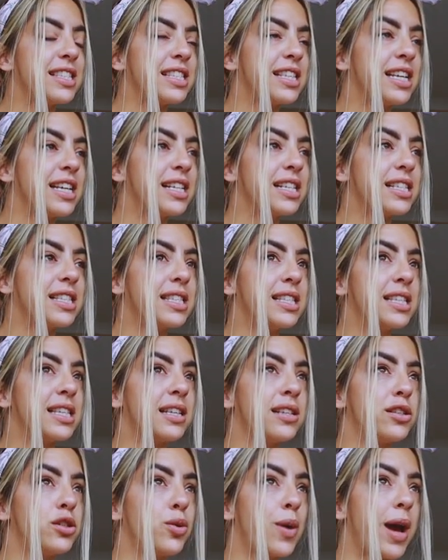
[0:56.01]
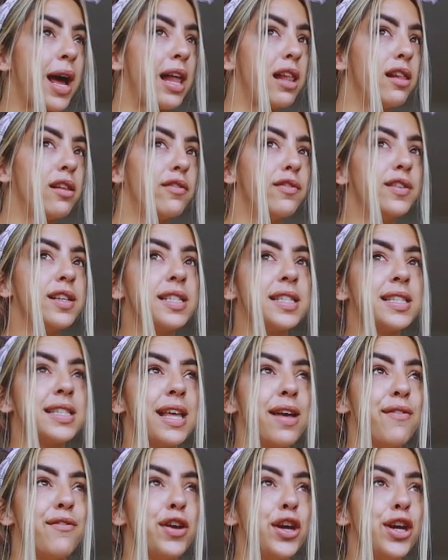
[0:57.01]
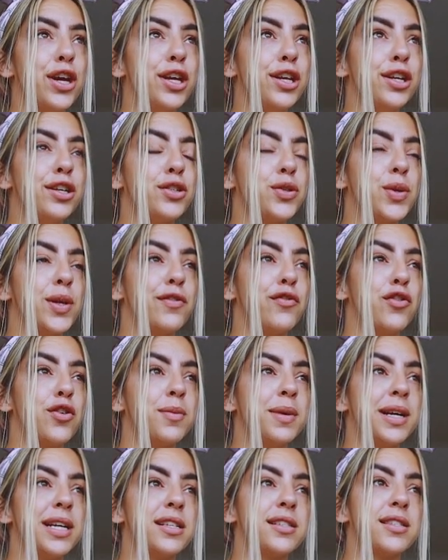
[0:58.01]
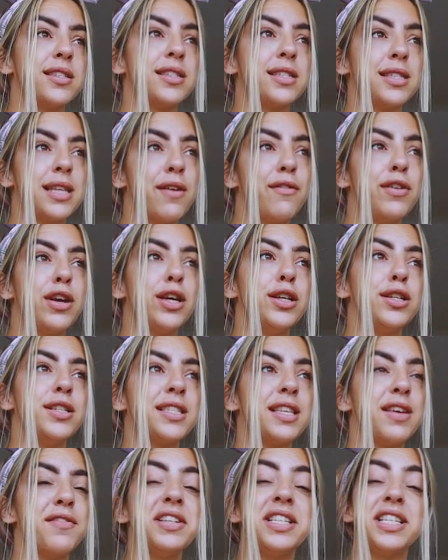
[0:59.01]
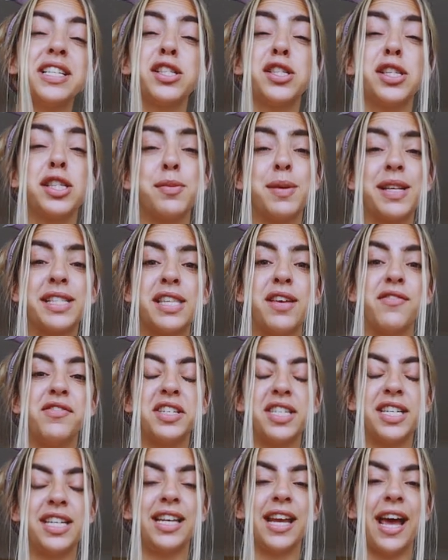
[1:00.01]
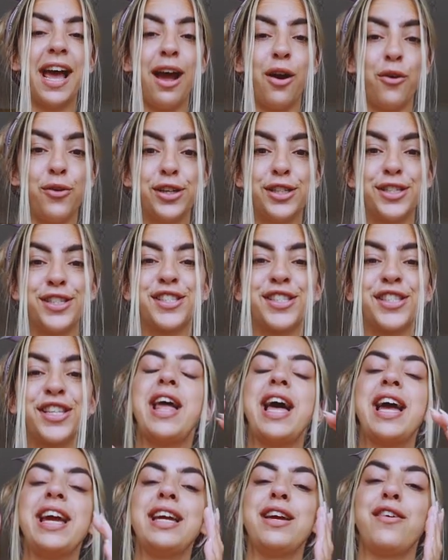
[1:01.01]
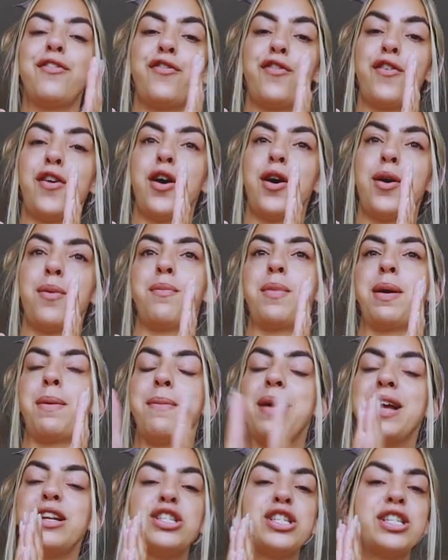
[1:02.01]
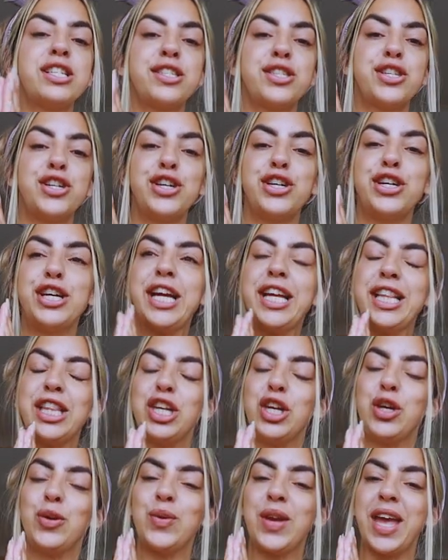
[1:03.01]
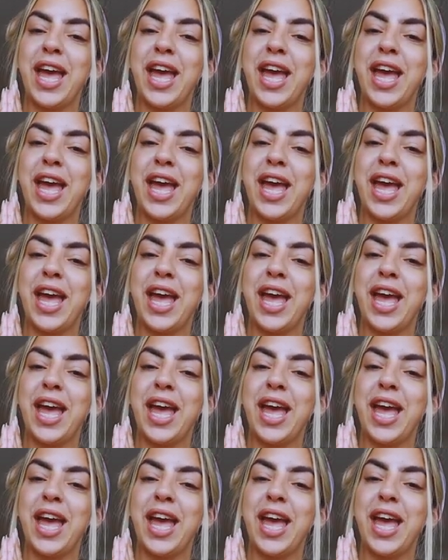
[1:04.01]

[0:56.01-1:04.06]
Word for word: six, twelve, seven, twenty-four minus seven, seventeen, so it's about seventeen hours flying from Manchester in the U